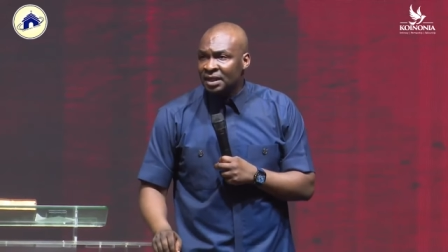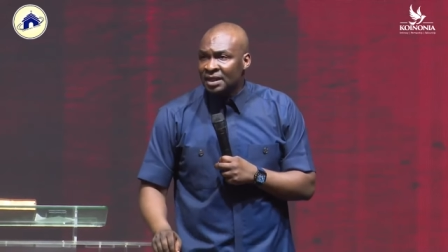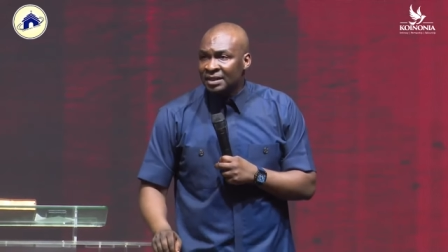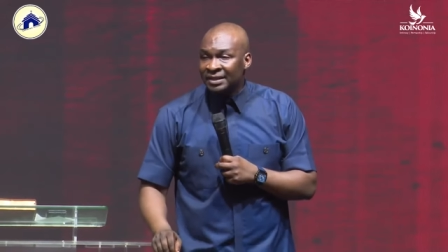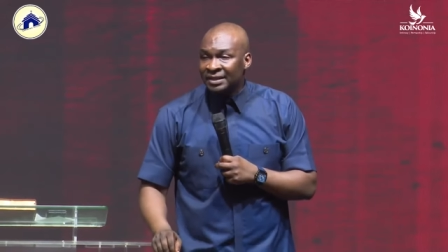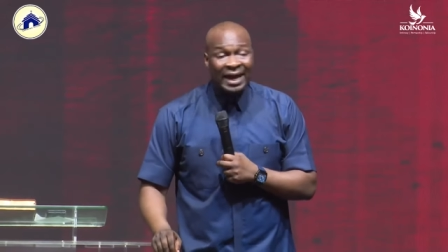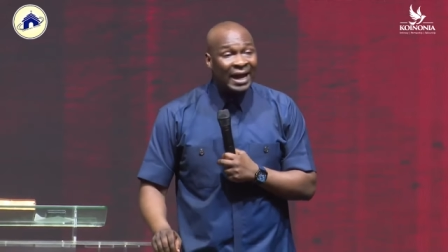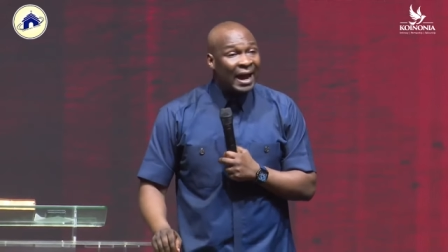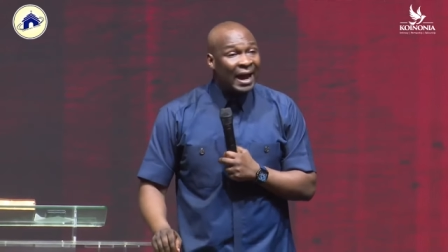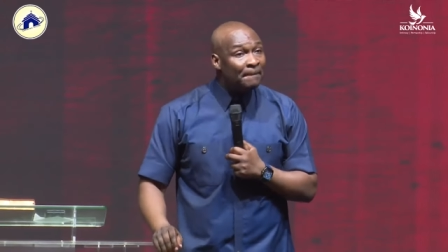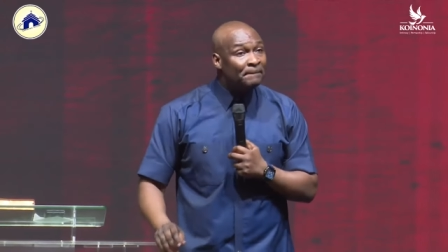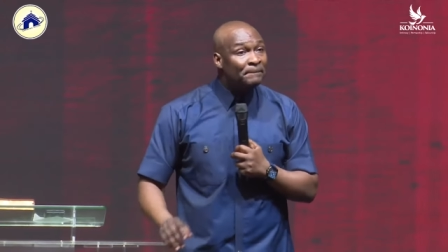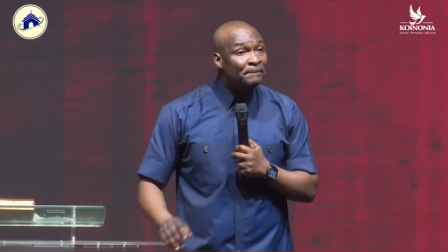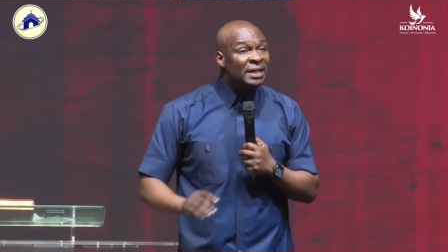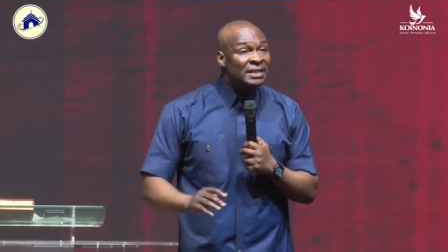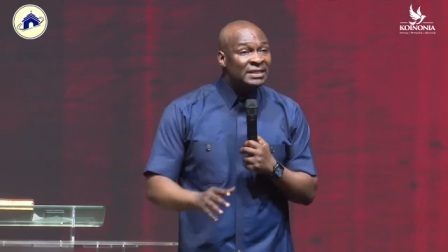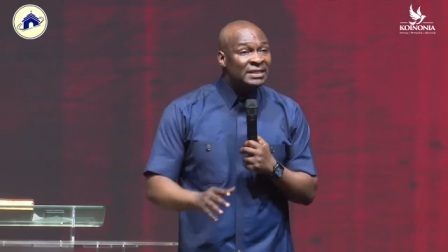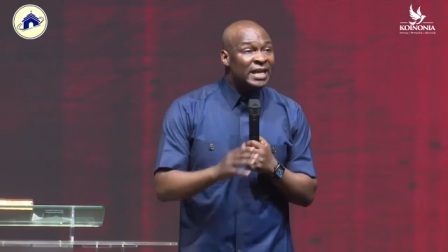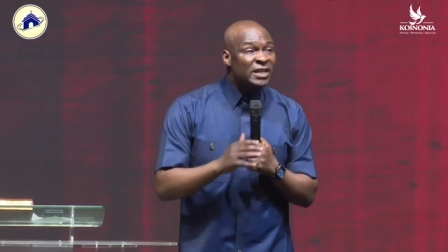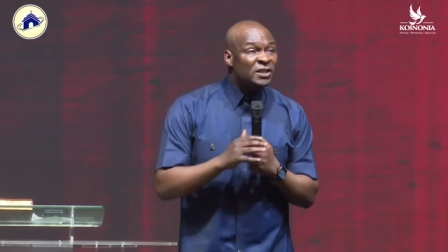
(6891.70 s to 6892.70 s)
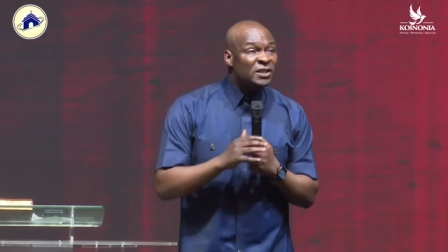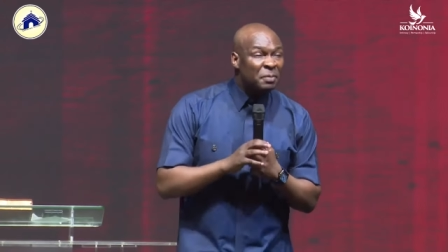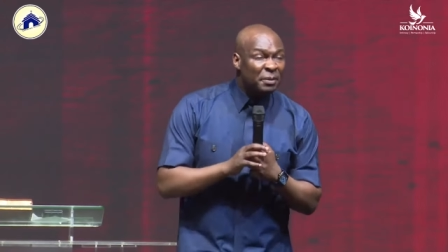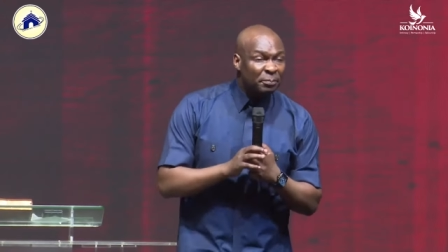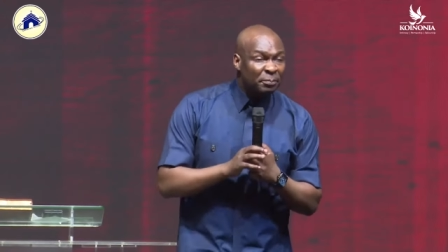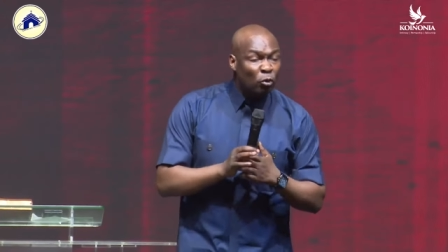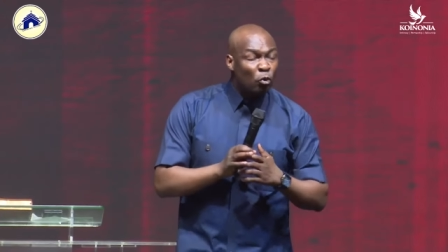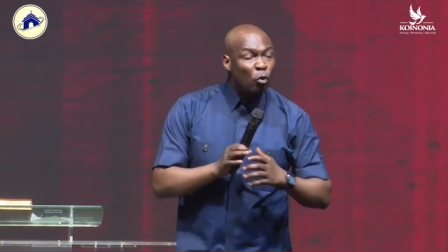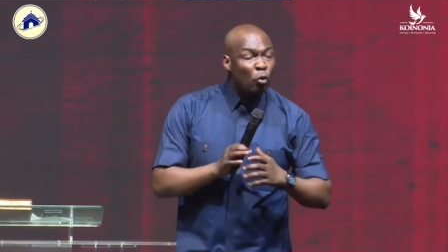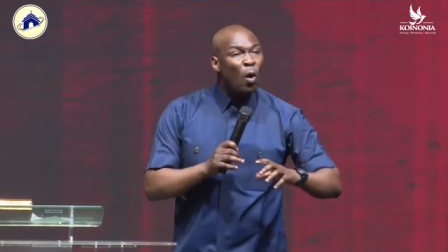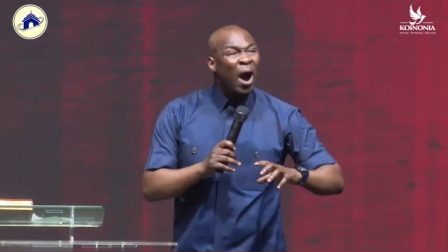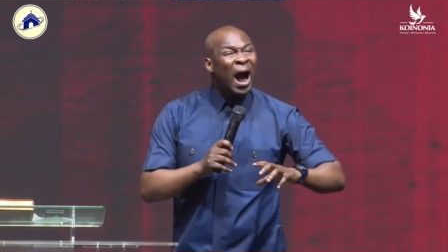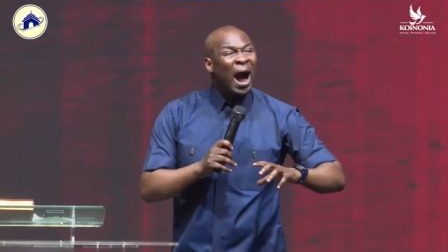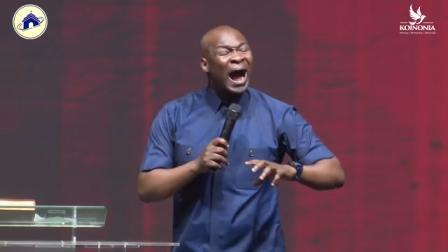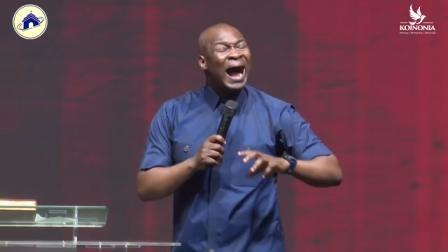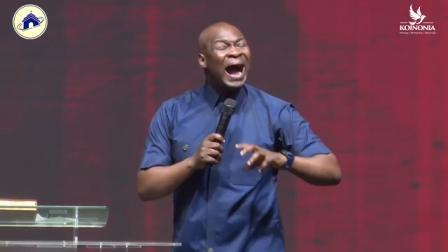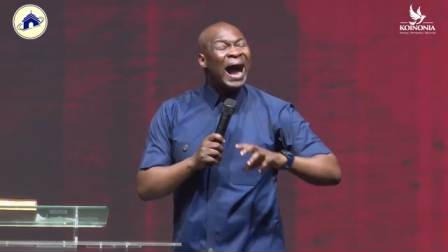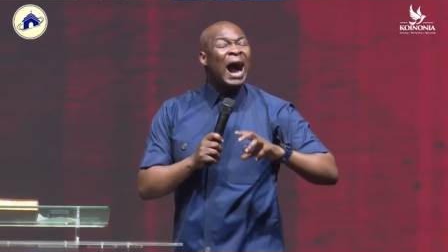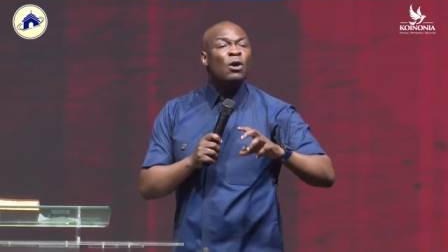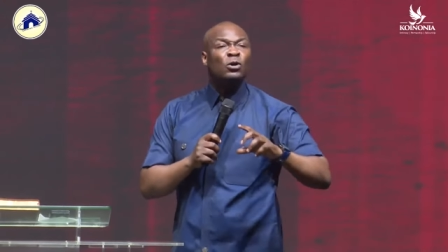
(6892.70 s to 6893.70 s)
There are business people who are
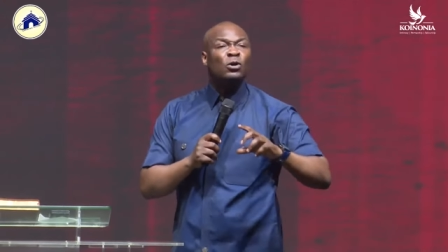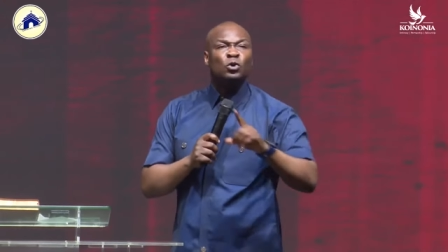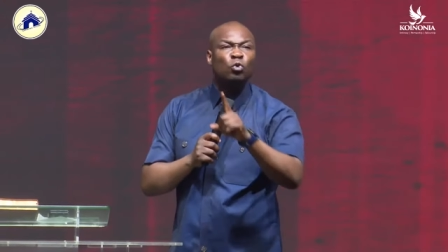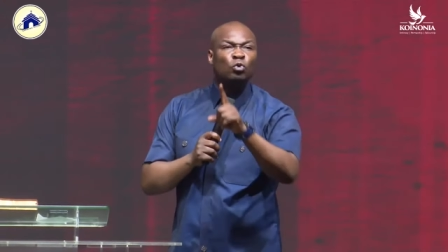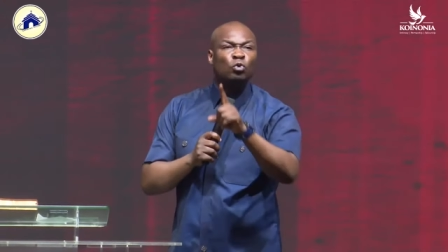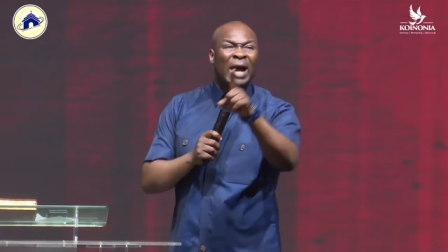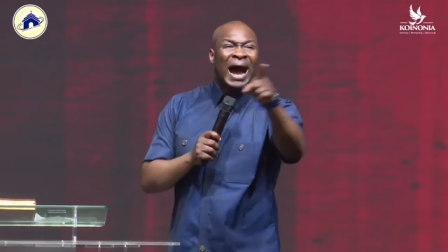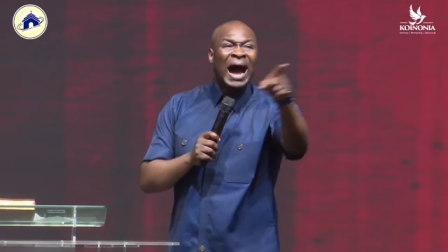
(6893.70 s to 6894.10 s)
out to